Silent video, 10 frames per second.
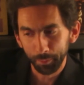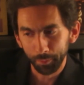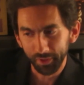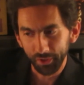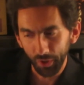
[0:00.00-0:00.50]

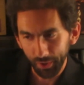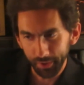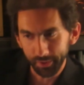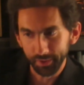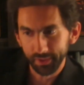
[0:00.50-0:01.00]

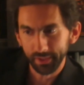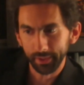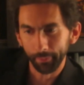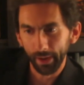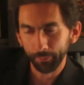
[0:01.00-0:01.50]
because the
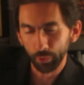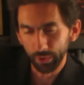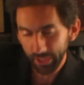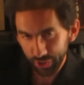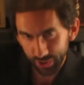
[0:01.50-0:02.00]

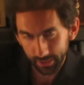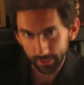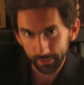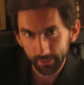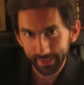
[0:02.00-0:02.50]

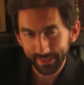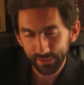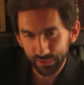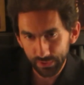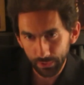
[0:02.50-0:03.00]
population
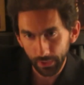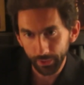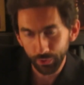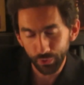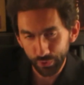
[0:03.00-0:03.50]
still
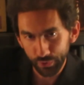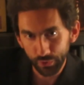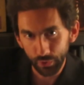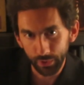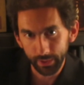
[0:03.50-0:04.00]

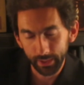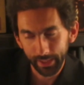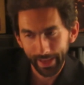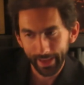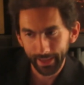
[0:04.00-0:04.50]
understood
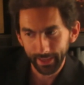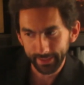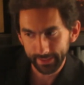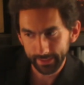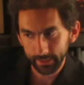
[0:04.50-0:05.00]
and
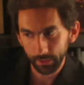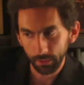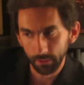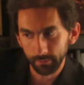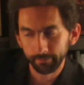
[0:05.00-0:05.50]

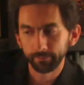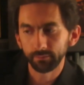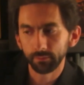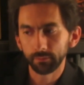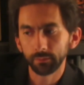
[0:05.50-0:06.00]
still,
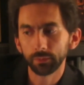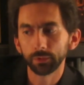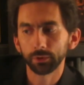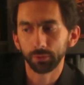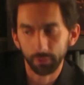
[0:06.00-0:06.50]

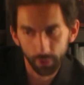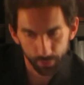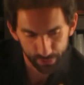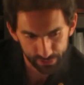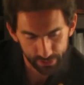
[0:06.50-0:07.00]
to a large
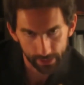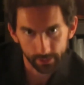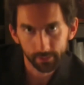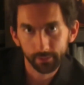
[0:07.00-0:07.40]
extent,